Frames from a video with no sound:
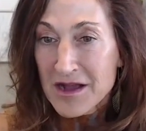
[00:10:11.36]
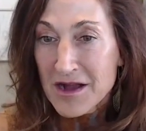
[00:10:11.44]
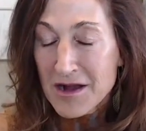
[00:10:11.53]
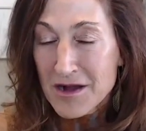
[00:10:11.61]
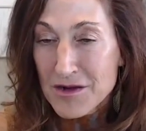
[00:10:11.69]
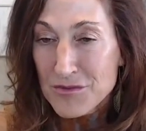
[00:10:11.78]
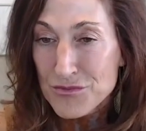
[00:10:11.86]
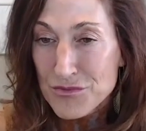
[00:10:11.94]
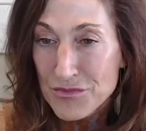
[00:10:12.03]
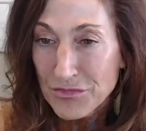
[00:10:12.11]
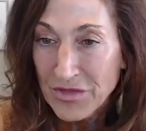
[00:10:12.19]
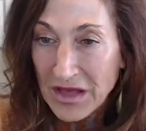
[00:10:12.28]

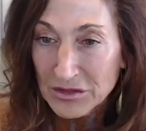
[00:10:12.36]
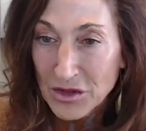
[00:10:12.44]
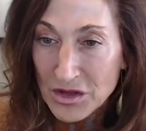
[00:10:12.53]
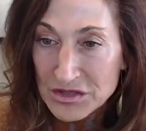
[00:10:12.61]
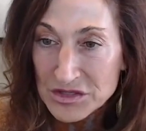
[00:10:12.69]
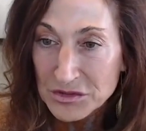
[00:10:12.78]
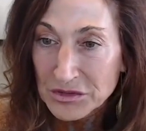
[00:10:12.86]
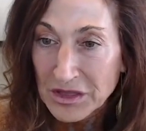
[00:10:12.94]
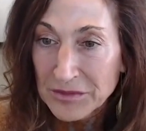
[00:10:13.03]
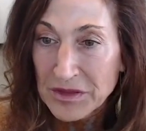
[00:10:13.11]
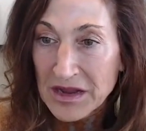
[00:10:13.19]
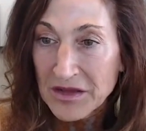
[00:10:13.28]
that lawsuit
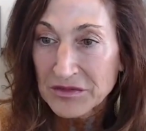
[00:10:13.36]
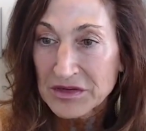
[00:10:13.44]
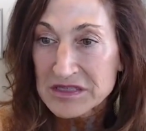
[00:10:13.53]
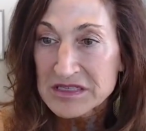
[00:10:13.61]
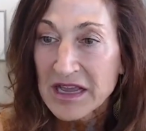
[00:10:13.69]
claimed that evidence,